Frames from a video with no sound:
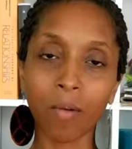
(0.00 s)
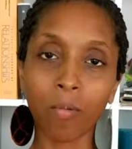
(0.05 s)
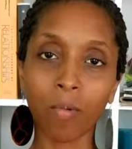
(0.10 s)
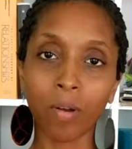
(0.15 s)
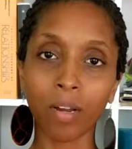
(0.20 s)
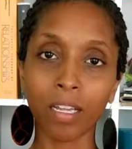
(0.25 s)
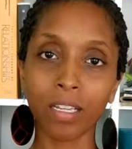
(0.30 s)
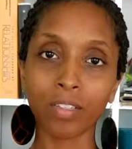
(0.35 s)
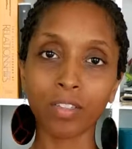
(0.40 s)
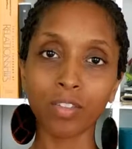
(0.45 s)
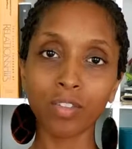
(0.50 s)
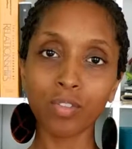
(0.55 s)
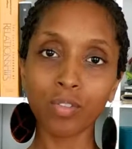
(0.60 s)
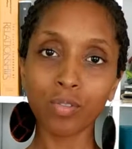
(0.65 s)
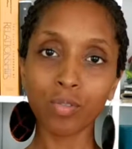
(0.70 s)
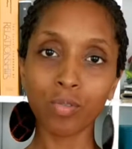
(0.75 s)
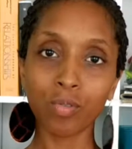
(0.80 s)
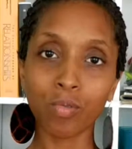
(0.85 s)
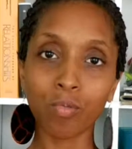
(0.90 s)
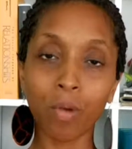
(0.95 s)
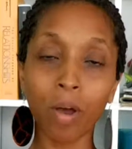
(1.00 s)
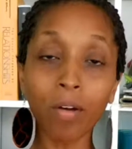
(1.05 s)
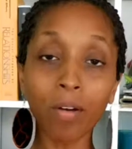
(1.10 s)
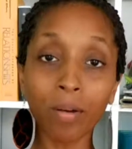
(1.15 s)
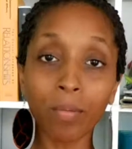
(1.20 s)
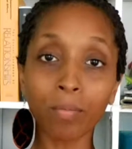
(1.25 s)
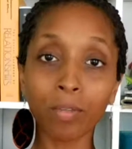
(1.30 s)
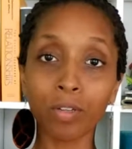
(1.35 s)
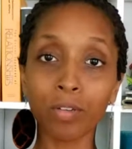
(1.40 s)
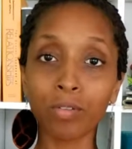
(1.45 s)
I wanted to
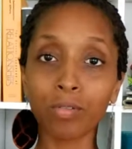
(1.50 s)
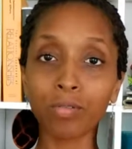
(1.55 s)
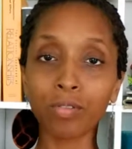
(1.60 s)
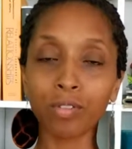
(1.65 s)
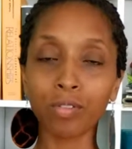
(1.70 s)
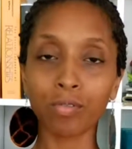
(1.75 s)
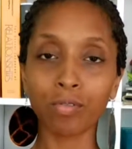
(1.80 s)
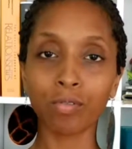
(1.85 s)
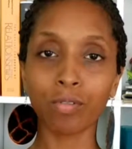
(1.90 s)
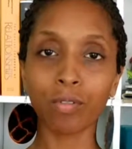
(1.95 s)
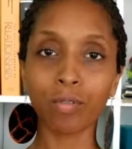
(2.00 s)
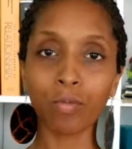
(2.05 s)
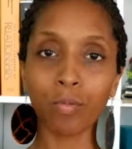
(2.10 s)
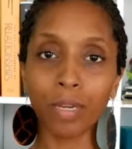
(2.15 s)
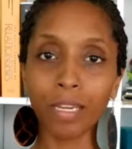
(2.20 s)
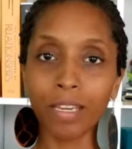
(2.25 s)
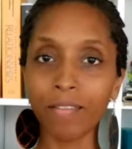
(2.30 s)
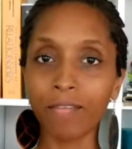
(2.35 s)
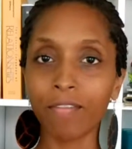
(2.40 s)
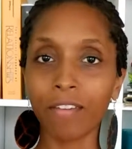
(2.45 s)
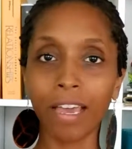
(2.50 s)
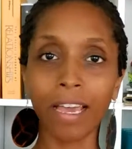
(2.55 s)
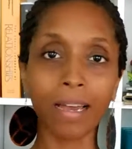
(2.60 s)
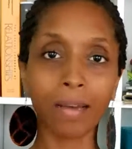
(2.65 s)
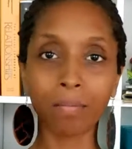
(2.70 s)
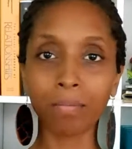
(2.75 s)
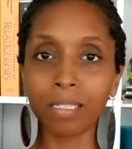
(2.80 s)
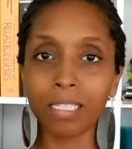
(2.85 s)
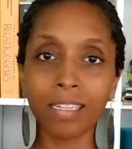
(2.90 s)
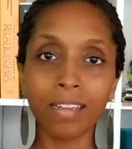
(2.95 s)
welcome you to the
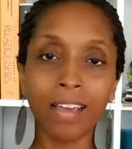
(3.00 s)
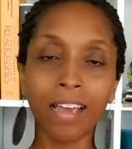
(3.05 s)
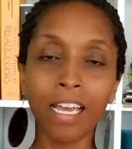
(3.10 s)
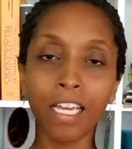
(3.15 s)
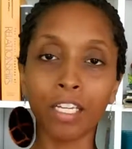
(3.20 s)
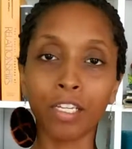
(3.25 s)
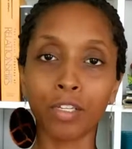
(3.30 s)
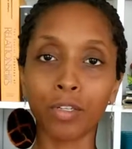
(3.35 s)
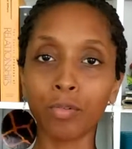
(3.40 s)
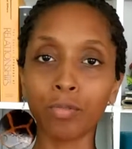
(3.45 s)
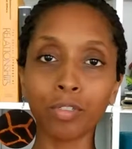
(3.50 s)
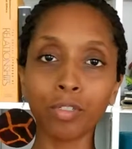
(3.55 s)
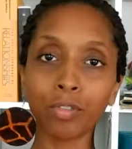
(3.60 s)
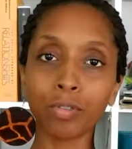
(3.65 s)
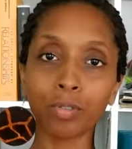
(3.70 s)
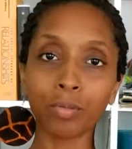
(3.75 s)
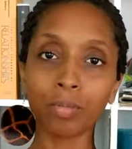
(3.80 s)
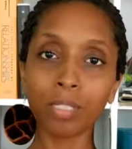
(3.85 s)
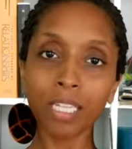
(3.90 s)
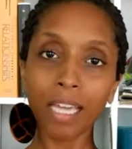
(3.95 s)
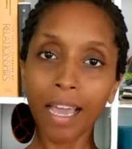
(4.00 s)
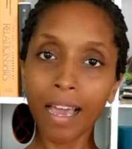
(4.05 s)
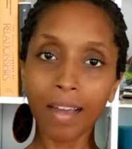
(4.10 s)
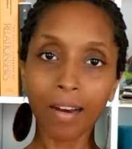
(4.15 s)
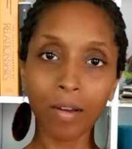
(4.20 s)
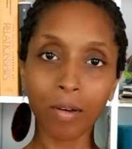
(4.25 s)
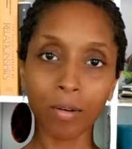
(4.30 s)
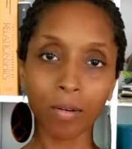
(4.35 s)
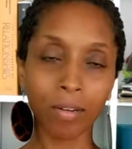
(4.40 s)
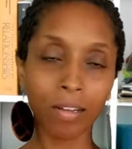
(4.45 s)
revamped YouTube
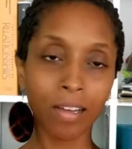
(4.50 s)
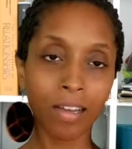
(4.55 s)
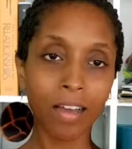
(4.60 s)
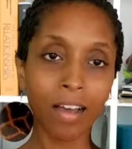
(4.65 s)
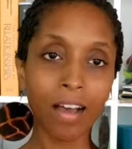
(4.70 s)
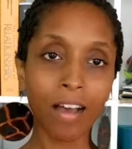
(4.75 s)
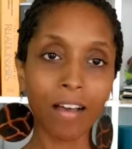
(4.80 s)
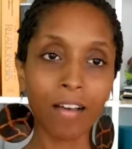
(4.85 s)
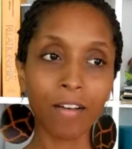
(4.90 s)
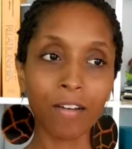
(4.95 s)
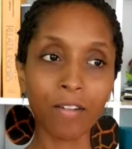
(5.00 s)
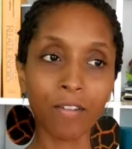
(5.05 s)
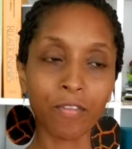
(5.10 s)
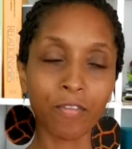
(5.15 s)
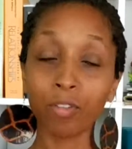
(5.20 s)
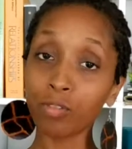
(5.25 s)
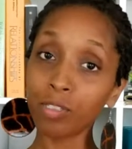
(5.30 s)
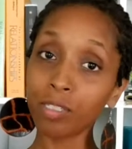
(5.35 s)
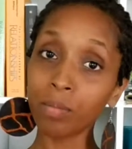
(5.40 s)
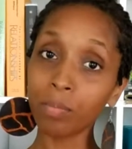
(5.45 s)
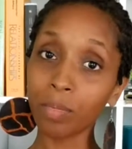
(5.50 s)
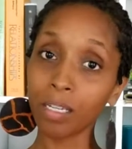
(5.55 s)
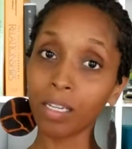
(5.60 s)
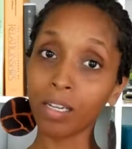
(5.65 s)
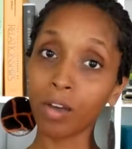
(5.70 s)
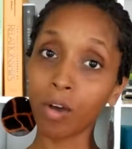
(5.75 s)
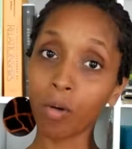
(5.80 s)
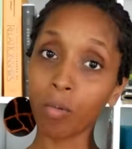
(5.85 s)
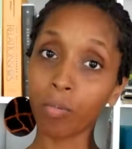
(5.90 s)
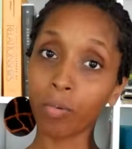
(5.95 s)
channel. It used to be
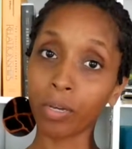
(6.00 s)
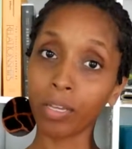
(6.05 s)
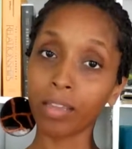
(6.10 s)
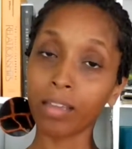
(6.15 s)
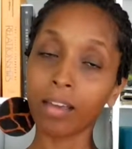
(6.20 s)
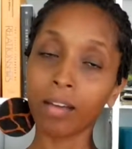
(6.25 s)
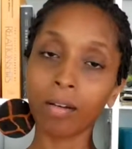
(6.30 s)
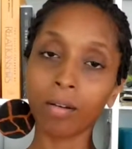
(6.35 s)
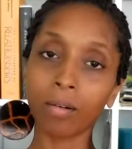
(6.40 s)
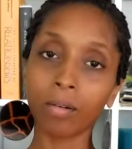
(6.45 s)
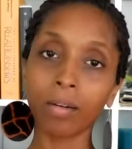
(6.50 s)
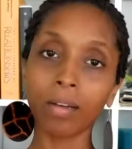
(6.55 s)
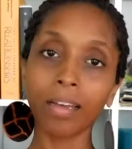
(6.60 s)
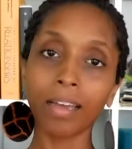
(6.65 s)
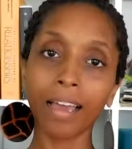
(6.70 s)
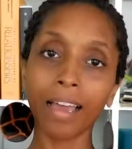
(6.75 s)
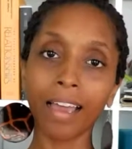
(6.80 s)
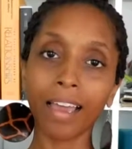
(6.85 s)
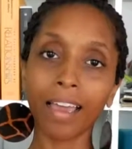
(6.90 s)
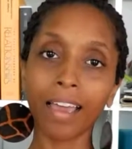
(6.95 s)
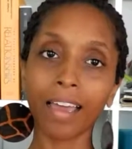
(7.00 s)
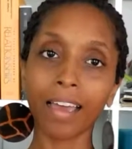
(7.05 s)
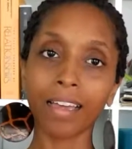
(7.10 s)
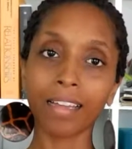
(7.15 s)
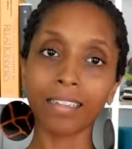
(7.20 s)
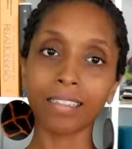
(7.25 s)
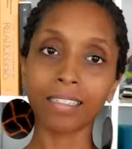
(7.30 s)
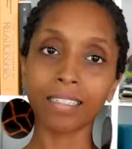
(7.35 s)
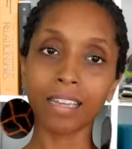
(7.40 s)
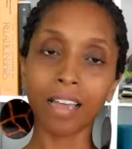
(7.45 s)
Go Breathe Go,
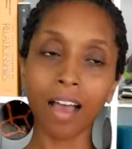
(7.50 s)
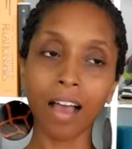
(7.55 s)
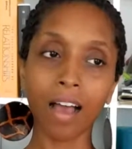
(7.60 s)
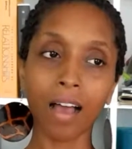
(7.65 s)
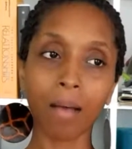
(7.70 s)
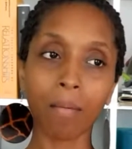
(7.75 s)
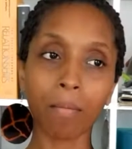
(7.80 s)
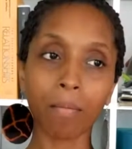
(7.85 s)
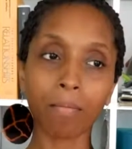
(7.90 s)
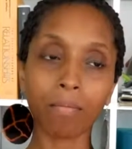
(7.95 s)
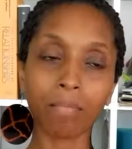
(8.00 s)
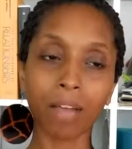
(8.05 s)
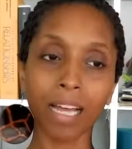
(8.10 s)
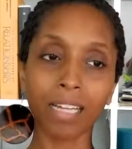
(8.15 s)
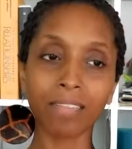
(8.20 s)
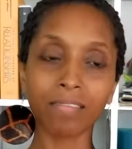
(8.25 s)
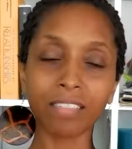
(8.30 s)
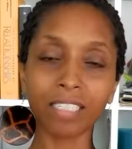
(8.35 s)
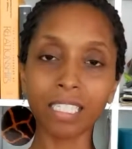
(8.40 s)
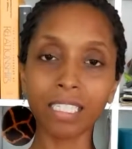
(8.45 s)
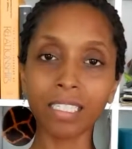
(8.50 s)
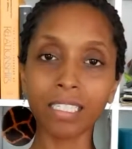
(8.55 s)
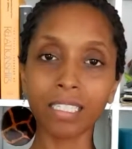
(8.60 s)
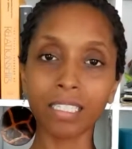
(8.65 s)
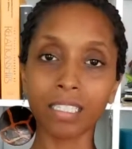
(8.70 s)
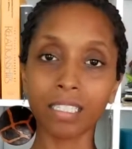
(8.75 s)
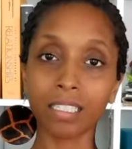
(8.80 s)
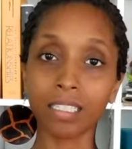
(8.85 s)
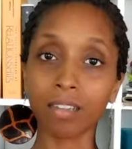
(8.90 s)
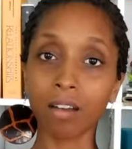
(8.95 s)
and I've since
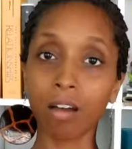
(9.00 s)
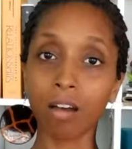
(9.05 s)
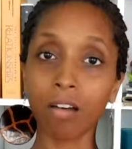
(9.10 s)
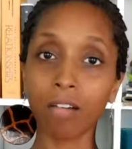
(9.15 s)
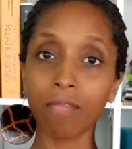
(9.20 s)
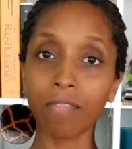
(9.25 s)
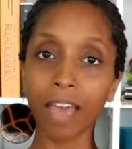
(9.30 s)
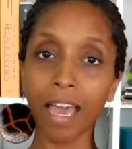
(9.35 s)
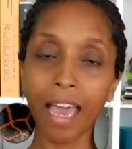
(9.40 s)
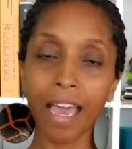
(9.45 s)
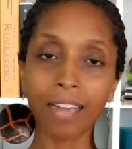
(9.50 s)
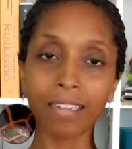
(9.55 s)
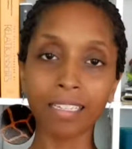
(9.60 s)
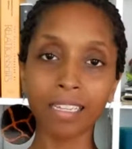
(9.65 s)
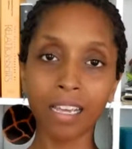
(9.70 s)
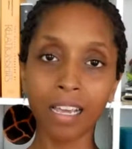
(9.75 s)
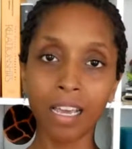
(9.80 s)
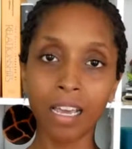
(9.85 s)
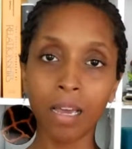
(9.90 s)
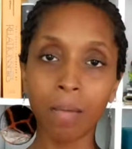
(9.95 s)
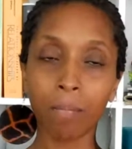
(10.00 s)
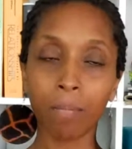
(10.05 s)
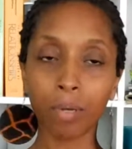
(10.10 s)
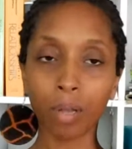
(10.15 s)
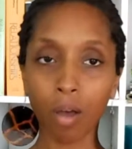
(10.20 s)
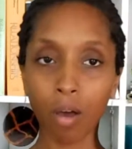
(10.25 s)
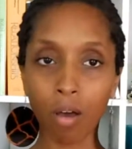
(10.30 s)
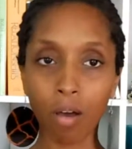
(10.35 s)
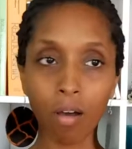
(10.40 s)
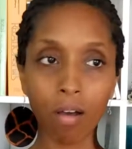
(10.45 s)
dissolved that
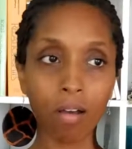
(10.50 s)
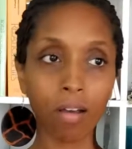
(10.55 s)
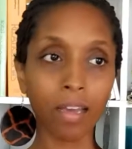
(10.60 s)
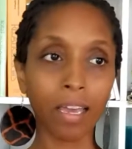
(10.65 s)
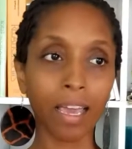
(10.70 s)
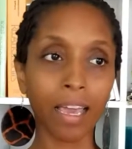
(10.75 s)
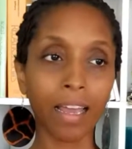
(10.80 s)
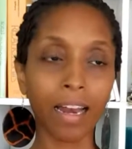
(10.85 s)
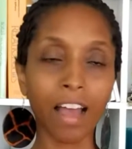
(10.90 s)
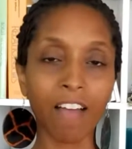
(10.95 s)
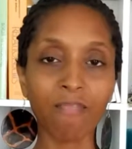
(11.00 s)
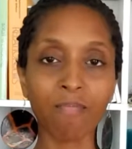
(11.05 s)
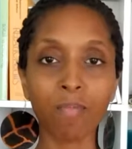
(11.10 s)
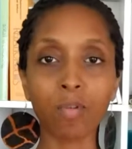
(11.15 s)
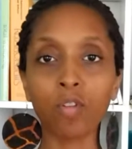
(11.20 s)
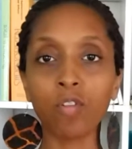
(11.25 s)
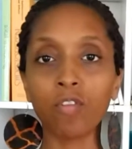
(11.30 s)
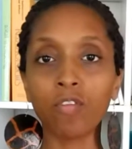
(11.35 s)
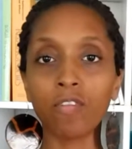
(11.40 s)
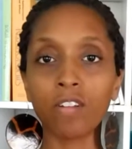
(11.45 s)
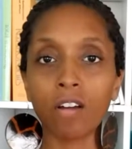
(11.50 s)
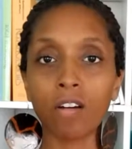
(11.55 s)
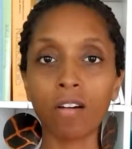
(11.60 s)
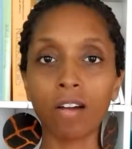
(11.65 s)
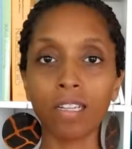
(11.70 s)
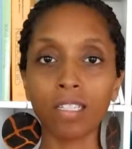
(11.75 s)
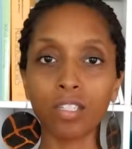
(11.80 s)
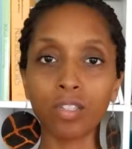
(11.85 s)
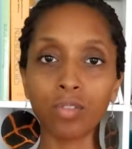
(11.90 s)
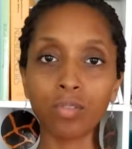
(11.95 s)
blog and I've moved
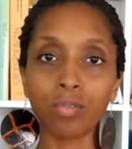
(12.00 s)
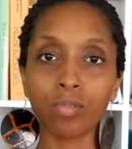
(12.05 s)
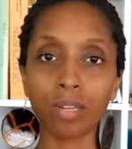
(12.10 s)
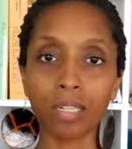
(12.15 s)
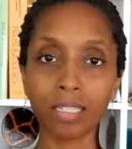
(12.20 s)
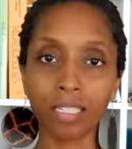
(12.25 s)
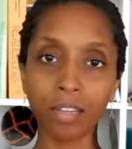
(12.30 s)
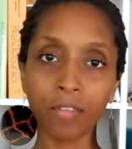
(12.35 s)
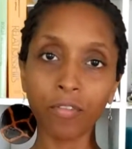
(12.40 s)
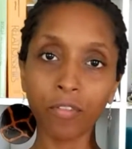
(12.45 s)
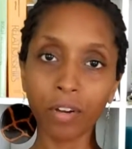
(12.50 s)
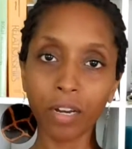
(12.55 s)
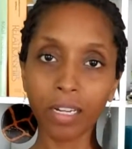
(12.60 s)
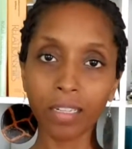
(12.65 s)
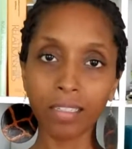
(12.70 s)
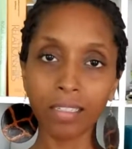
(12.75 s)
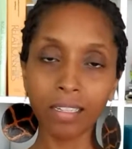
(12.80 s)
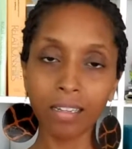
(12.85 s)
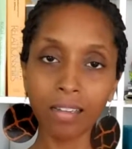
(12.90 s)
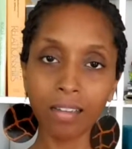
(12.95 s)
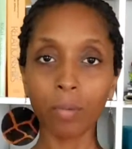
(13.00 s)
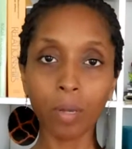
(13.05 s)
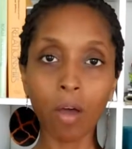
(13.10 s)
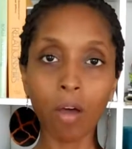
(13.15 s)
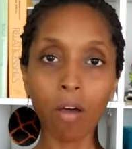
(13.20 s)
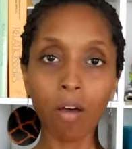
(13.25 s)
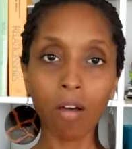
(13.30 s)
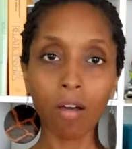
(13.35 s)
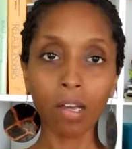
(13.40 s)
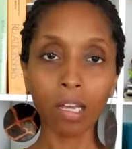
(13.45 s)
on to a different
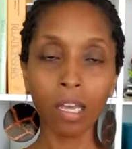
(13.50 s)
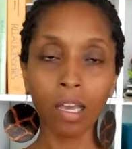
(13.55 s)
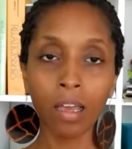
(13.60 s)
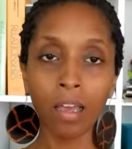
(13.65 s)
blog.